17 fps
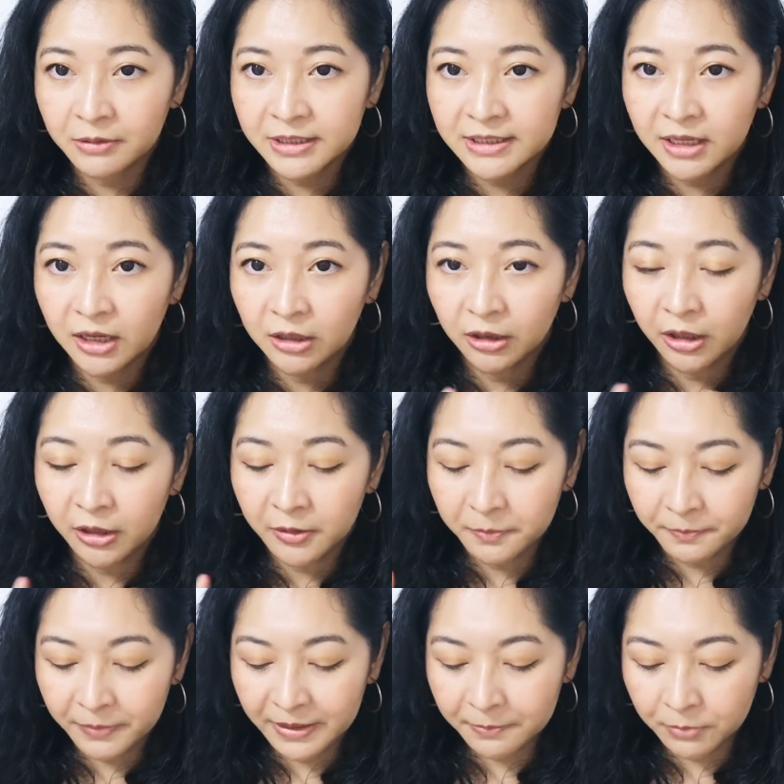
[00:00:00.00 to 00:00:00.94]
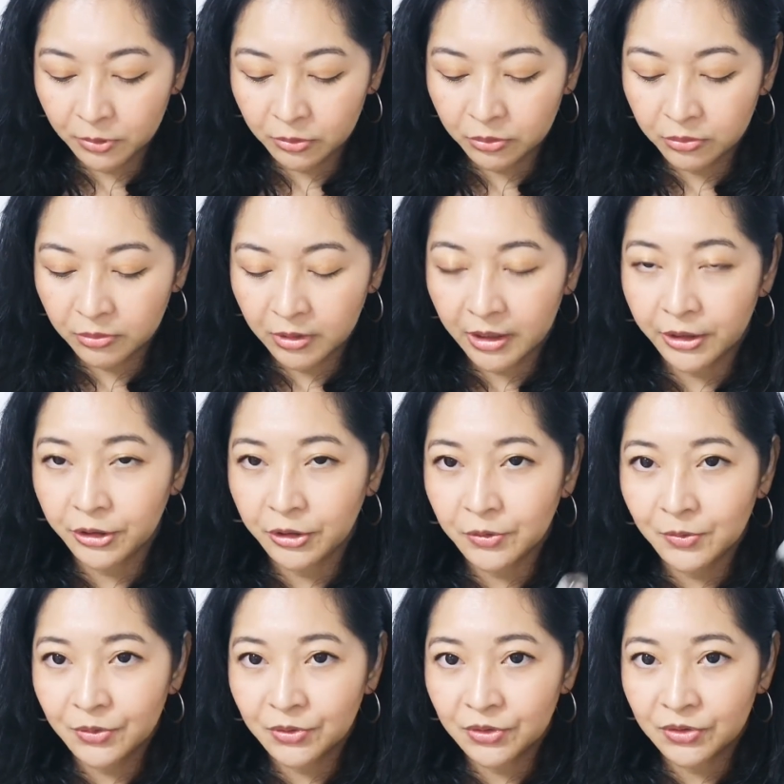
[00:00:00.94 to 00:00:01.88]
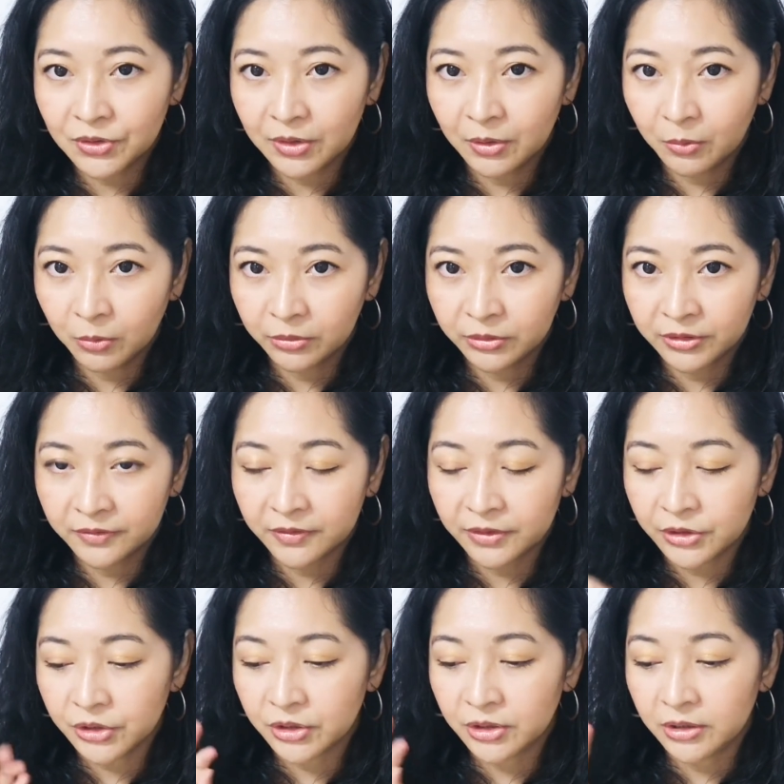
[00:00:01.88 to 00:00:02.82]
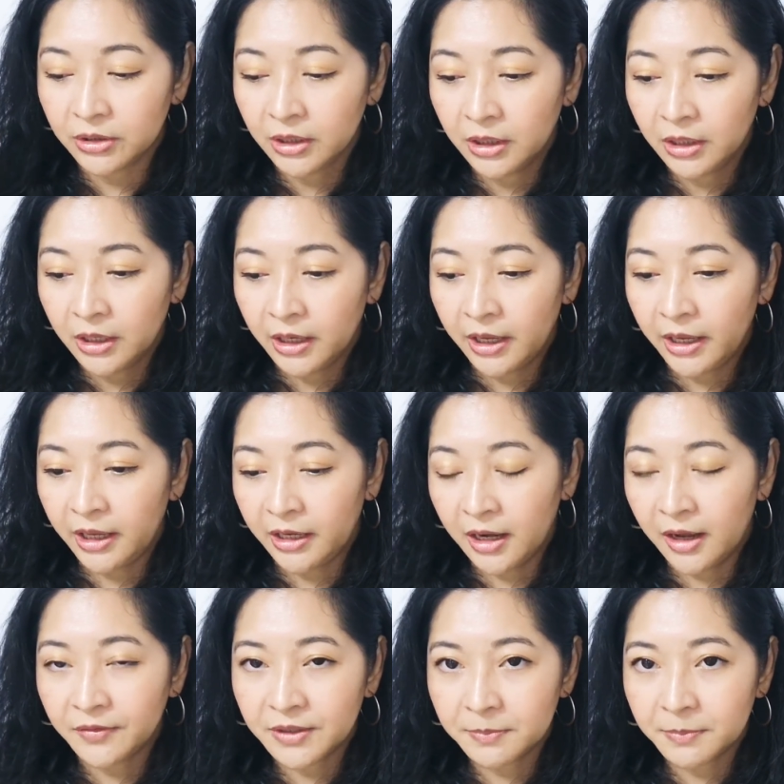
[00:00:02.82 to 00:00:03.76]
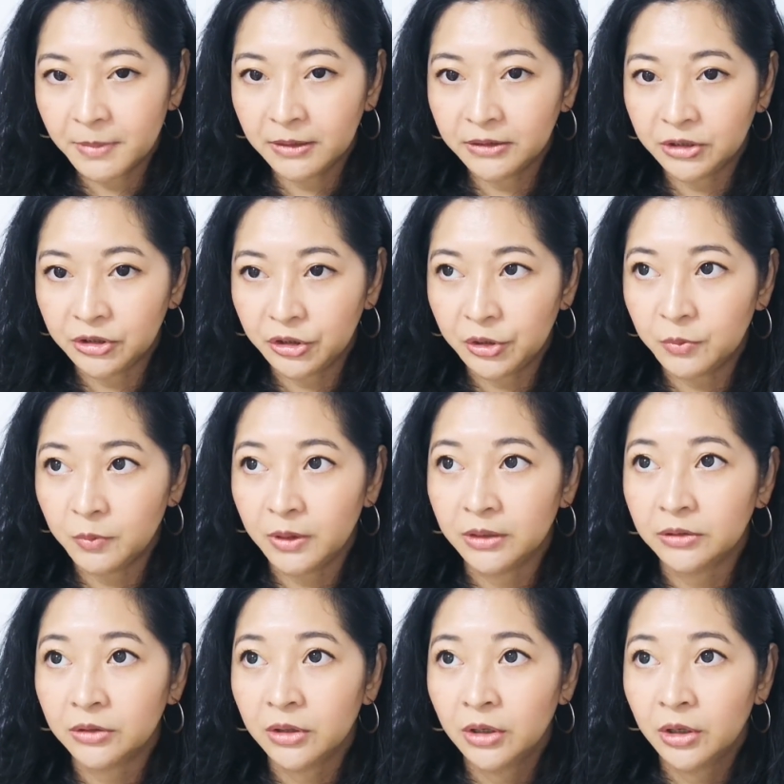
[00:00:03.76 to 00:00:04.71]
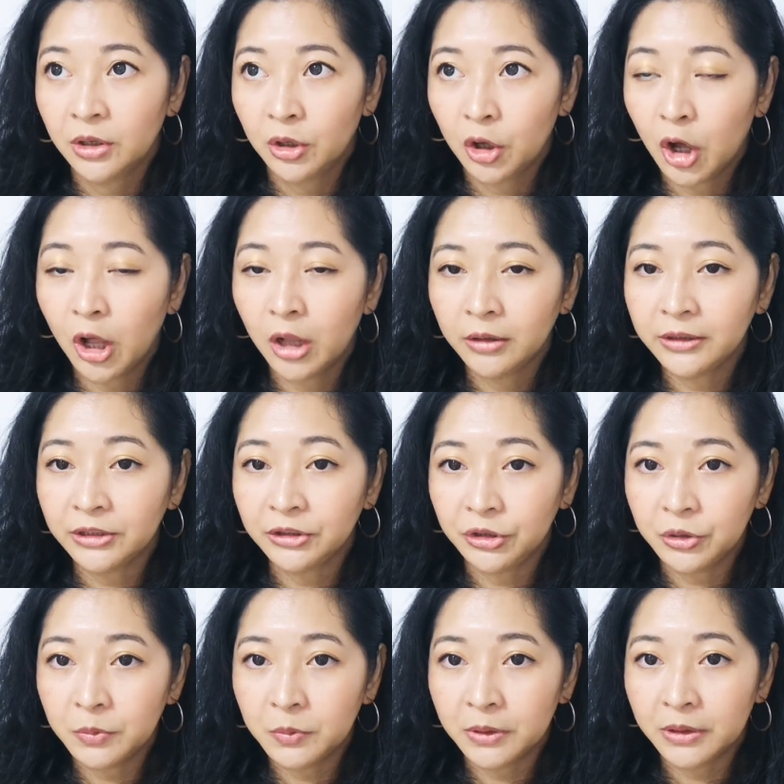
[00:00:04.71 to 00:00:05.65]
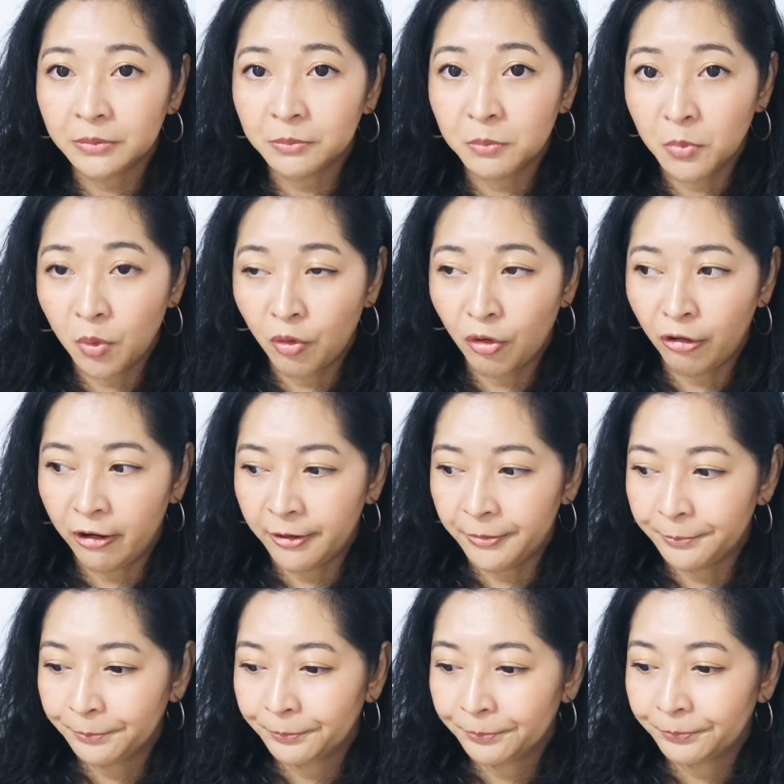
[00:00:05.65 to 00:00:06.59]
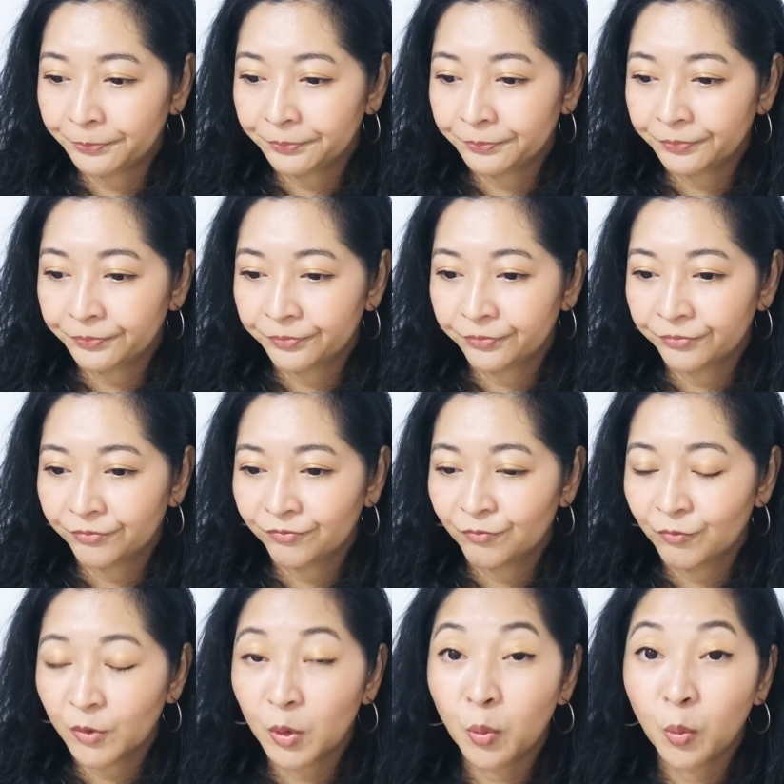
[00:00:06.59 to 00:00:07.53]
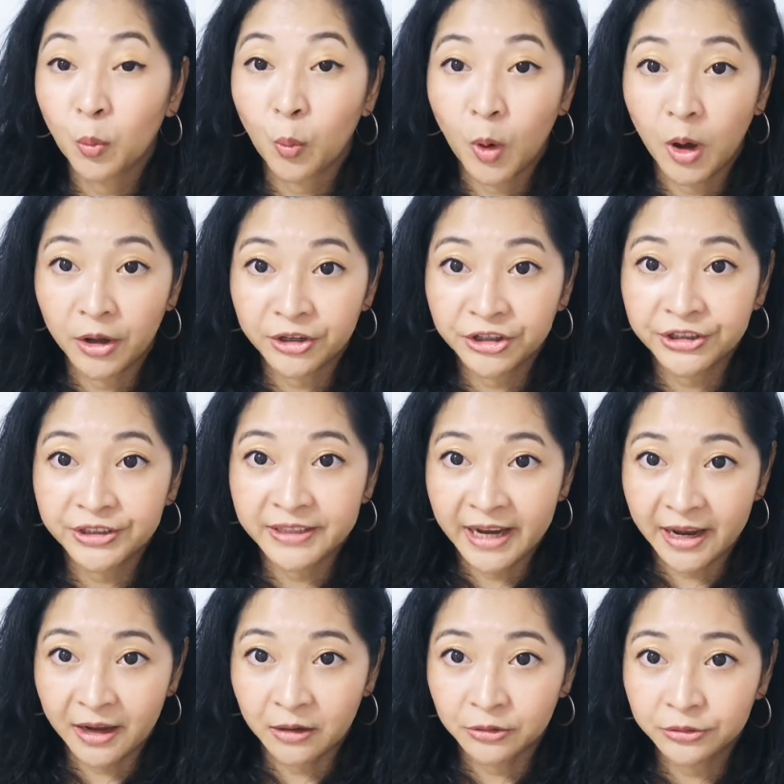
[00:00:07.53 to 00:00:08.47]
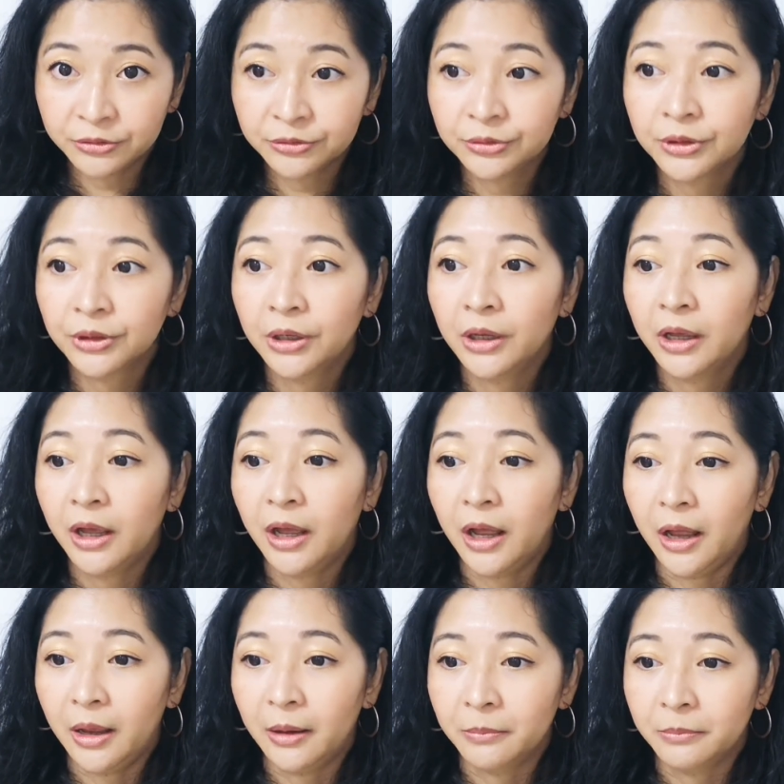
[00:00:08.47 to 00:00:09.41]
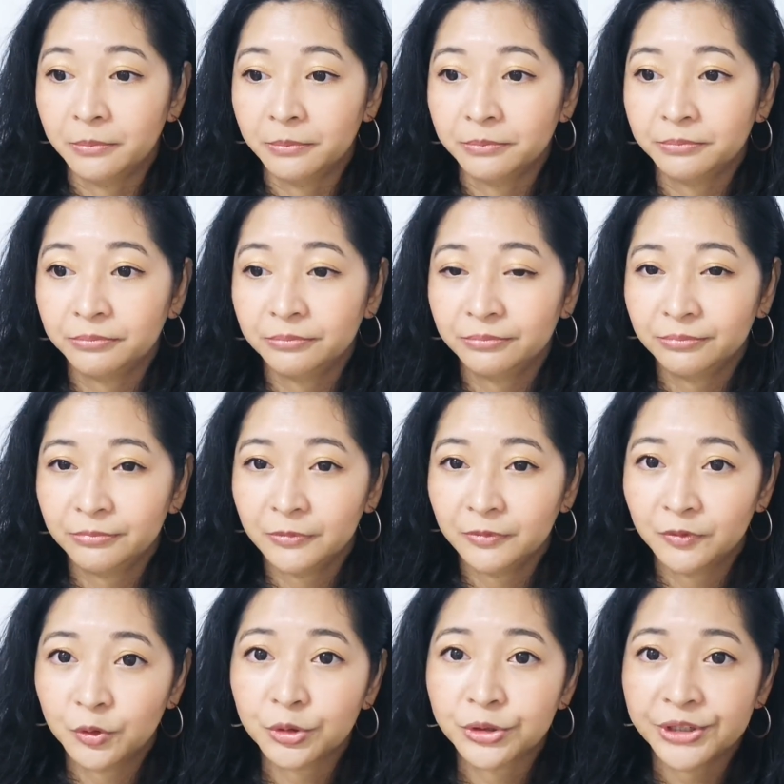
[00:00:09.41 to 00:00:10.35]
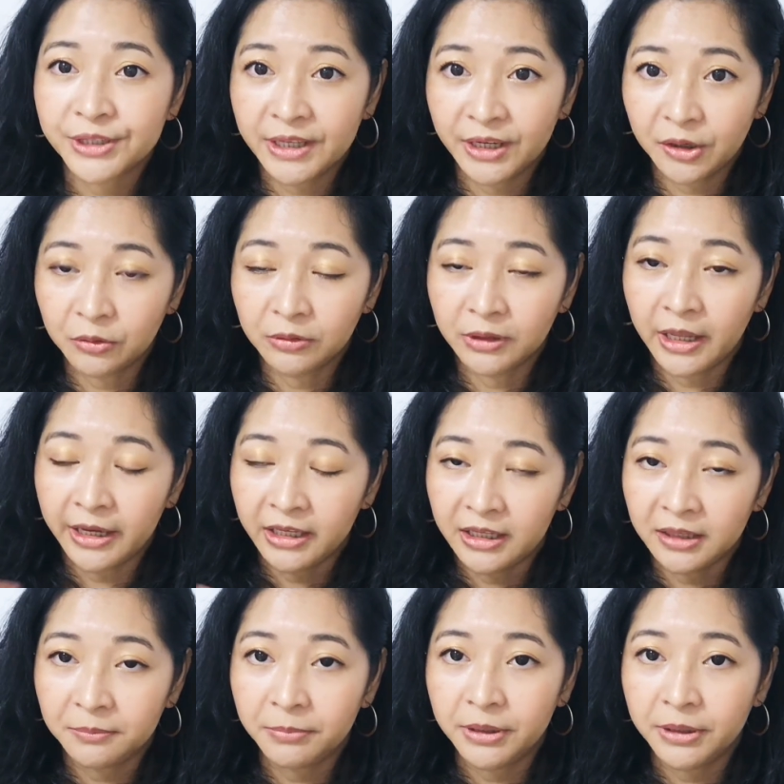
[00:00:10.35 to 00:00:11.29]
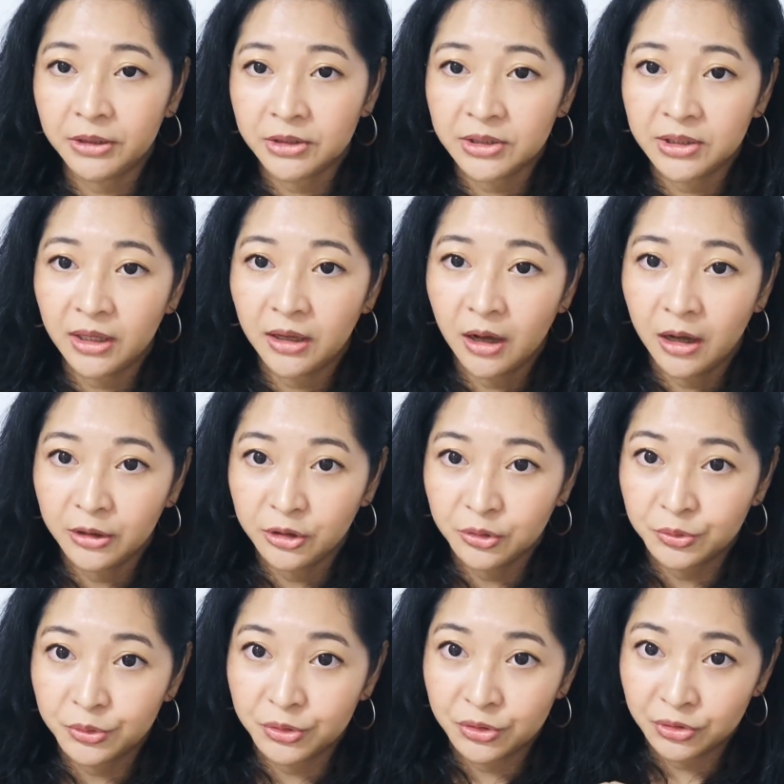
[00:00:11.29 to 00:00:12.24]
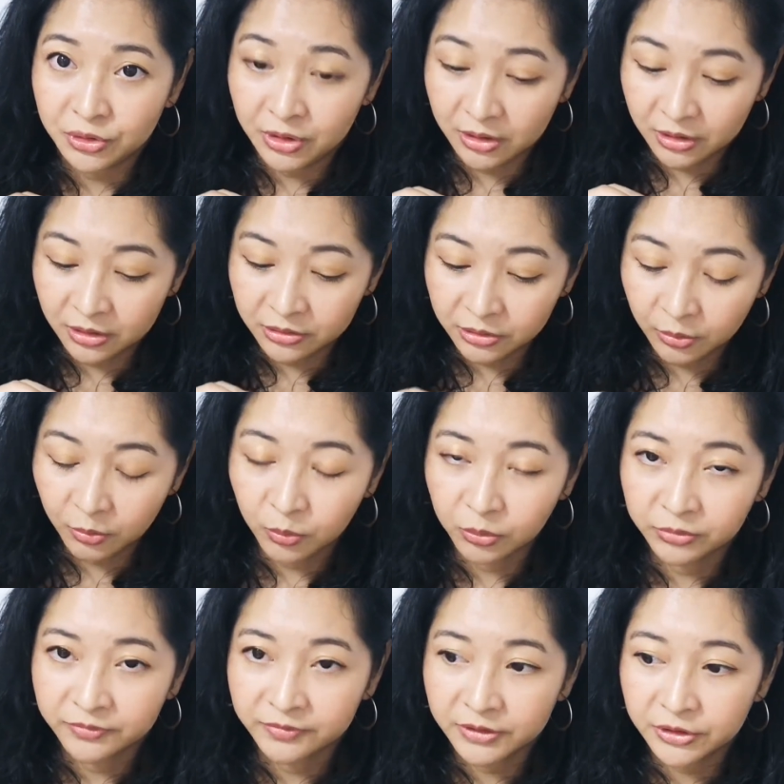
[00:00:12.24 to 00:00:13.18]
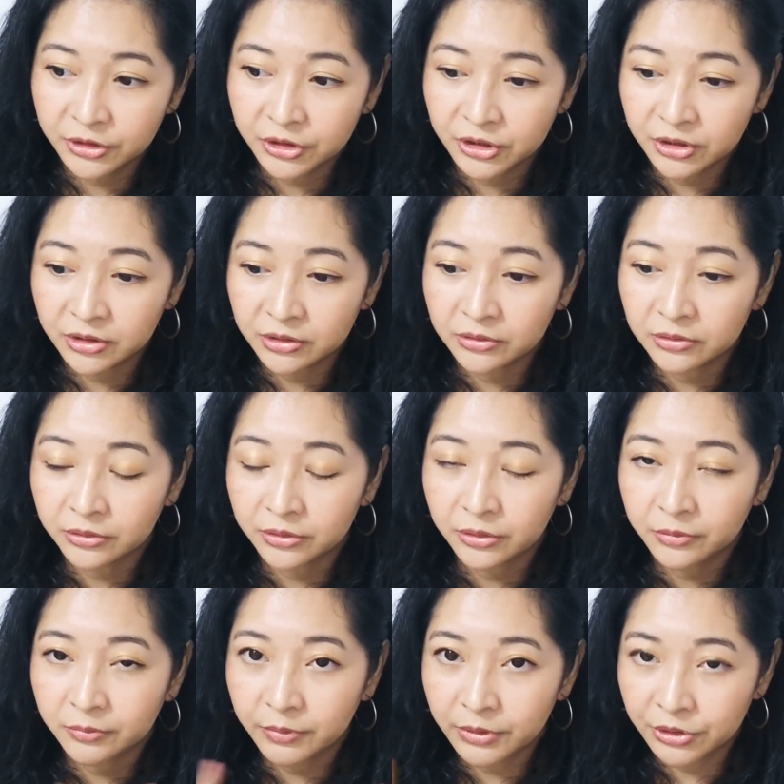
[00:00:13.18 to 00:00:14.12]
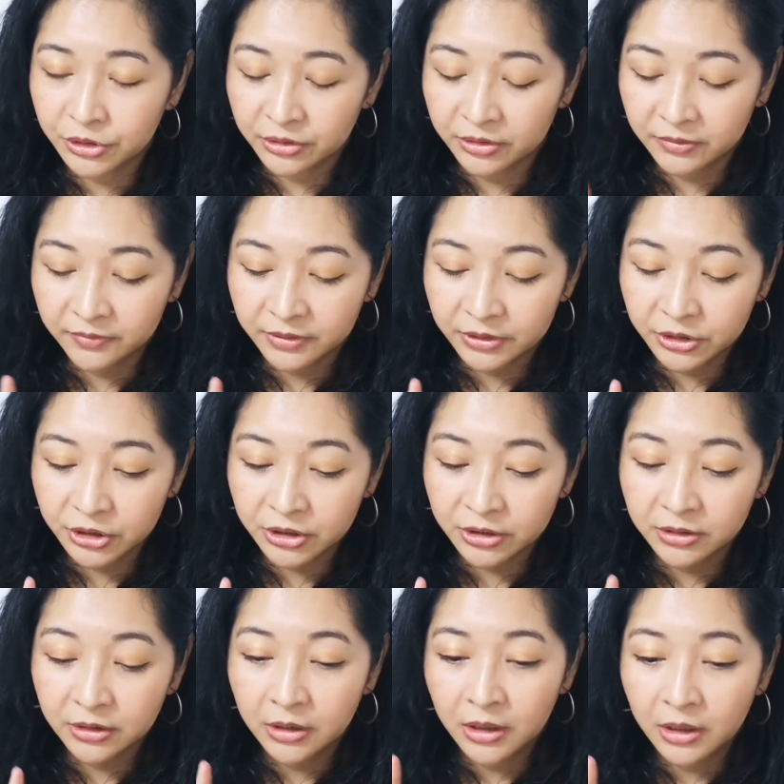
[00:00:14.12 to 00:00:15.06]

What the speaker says: is that a lot of people who are used to the older version and have smelled the new one call the new one more watered down. Of course, they don't like it because they got used to the old version or the original version.